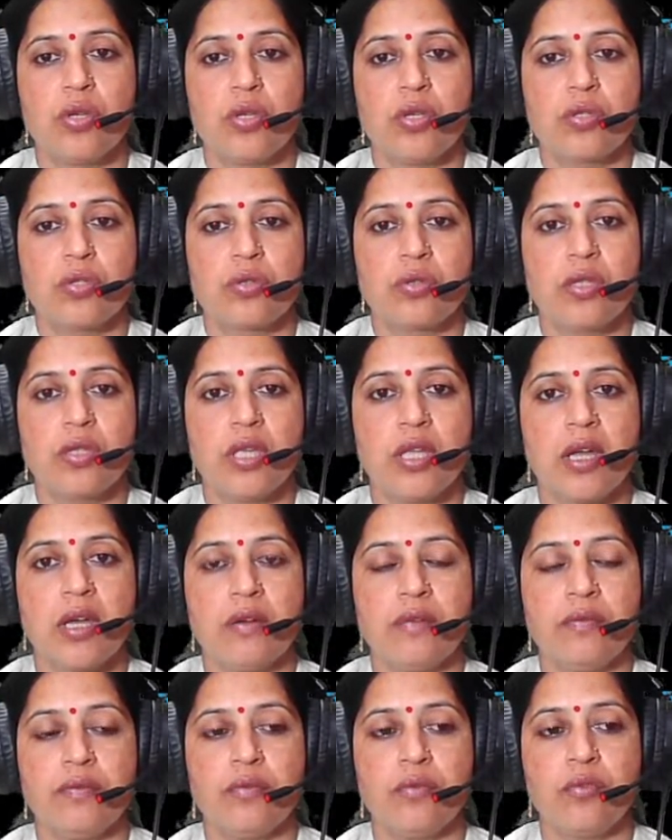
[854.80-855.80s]
So there
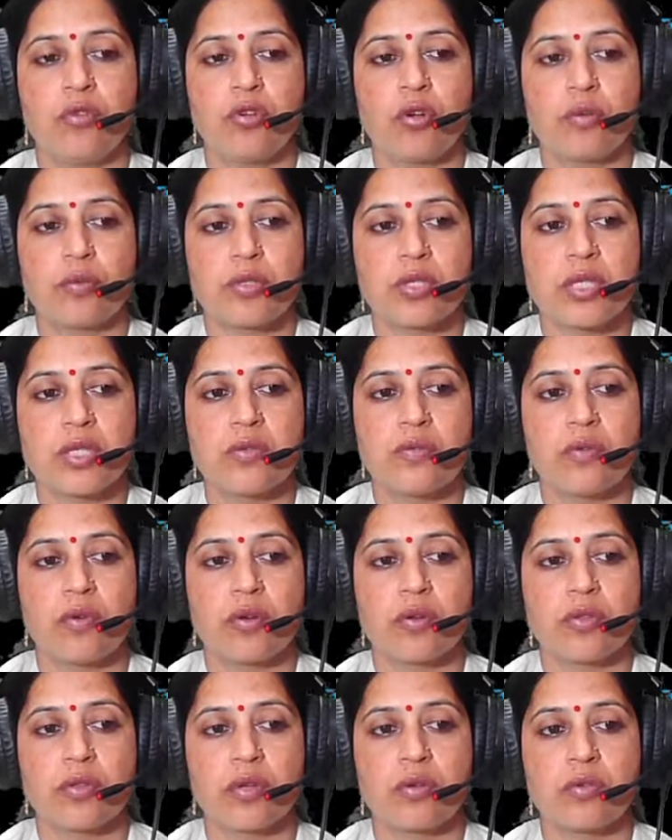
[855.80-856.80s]
are 4 options
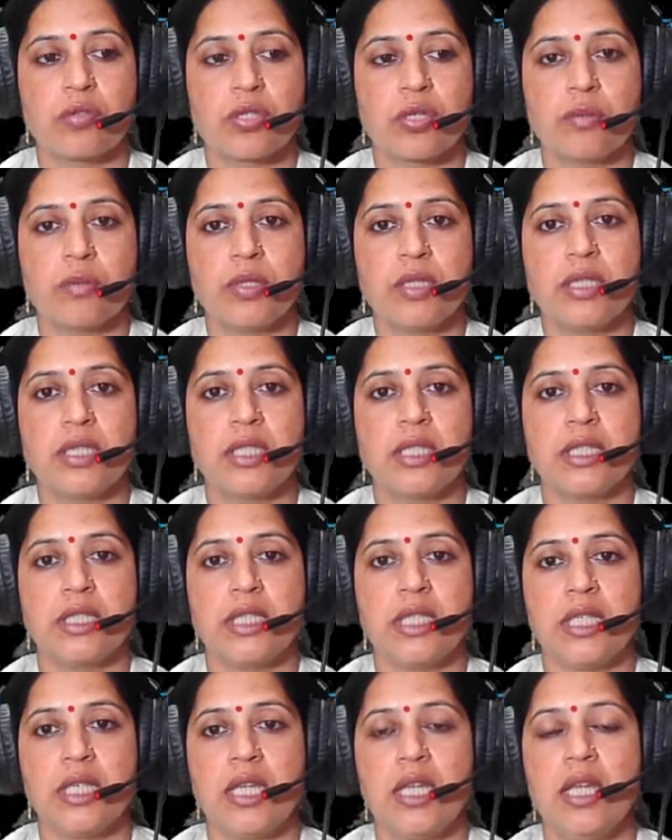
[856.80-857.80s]
for the question number
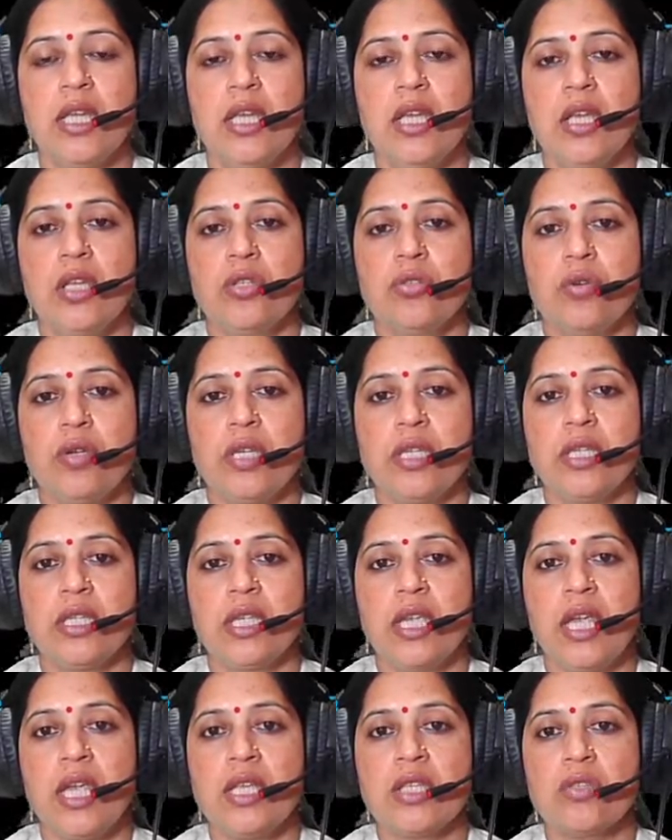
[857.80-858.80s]
13. So in
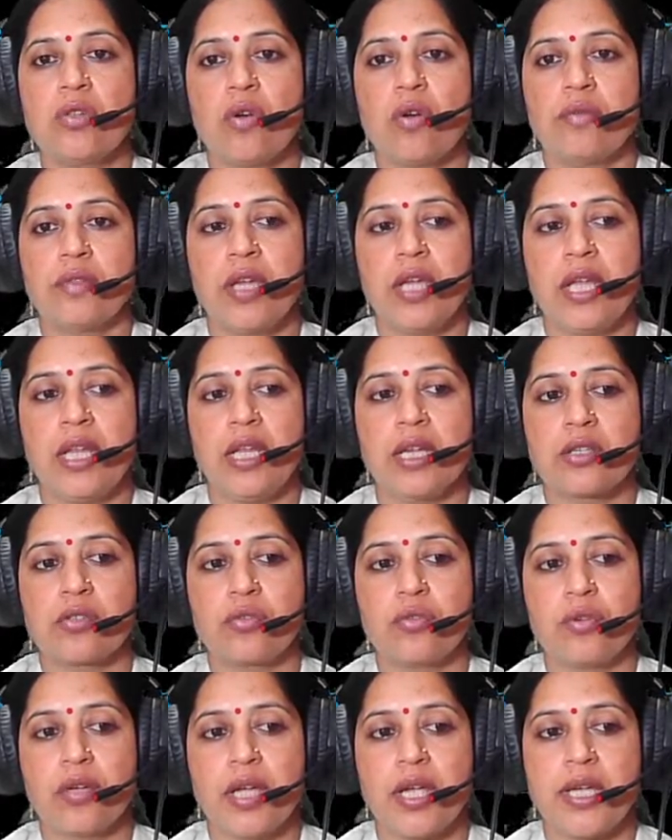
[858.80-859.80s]
case of the
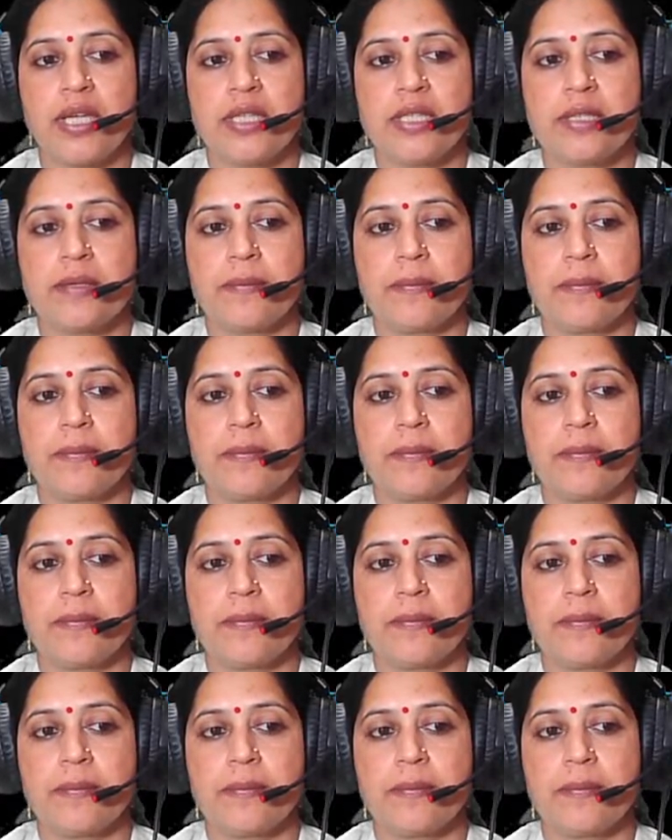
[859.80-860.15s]
electrolyte